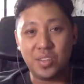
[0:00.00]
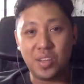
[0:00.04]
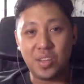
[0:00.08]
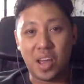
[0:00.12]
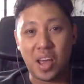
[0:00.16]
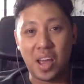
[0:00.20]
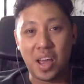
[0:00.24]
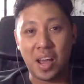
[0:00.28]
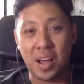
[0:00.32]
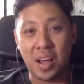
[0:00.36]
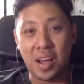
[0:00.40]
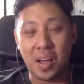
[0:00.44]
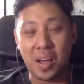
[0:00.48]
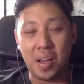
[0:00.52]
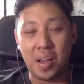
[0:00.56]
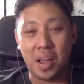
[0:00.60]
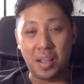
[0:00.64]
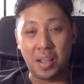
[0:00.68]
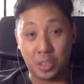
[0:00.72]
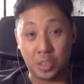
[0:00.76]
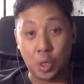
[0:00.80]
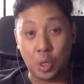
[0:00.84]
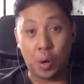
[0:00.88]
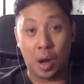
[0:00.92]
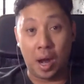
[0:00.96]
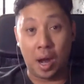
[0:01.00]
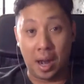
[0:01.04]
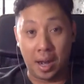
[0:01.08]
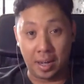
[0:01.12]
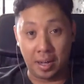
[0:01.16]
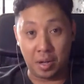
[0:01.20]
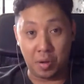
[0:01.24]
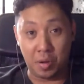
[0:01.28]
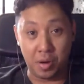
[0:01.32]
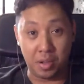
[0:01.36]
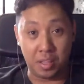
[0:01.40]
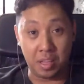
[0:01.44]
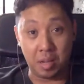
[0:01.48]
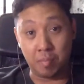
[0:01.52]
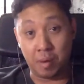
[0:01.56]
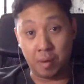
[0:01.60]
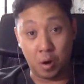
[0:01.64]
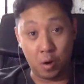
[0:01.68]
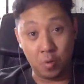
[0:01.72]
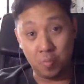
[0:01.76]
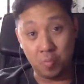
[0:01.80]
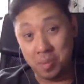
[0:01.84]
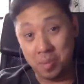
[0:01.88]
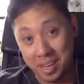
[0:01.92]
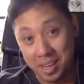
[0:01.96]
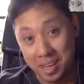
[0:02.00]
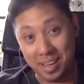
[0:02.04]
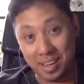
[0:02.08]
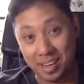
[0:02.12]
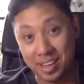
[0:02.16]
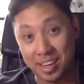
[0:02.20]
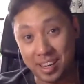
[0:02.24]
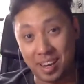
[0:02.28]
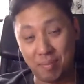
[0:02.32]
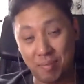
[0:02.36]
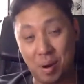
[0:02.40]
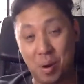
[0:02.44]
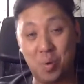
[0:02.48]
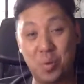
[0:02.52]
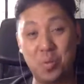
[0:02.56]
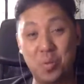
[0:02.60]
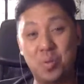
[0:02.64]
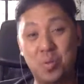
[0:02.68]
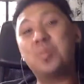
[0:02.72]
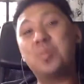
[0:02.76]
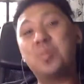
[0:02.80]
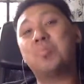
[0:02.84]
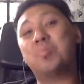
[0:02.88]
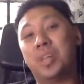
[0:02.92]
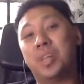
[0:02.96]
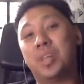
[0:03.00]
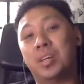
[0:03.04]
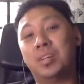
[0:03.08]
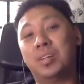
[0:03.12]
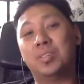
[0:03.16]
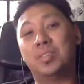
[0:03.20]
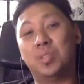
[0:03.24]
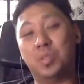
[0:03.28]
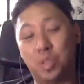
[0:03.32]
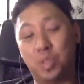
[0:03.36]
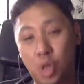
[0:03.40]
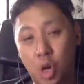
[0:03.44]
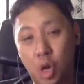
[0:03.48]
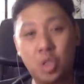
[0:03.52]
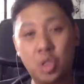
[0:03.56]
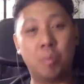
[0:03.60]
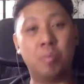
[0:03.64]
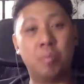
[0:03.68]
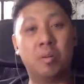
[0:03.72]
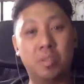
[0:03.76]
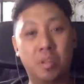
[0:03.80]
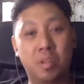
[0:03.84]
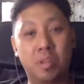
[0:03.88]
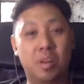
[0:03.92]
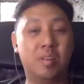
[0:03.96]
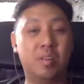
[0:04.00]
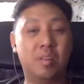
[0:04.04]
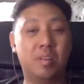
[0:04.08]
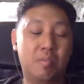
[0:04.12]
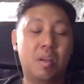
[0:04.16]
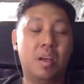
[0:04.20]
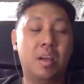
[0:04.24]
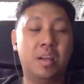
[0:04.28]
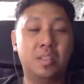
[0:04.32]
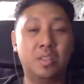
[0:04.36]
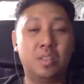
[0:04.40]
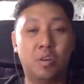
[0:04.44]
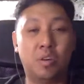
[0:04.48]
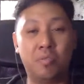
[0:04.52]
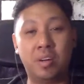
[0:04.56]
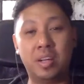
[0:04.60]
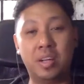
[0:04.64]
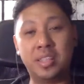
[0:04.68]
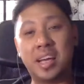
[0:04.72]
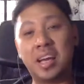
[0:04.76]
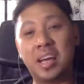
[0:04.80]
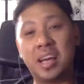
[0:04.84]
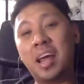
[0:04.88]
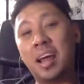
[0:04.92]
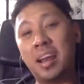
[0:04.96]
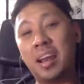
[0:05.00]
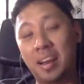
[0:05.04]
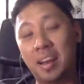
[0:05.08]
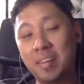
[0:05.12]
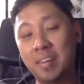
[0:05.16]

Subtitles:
And so I created my own media, my own YouTube channel to talk about it as often as I can.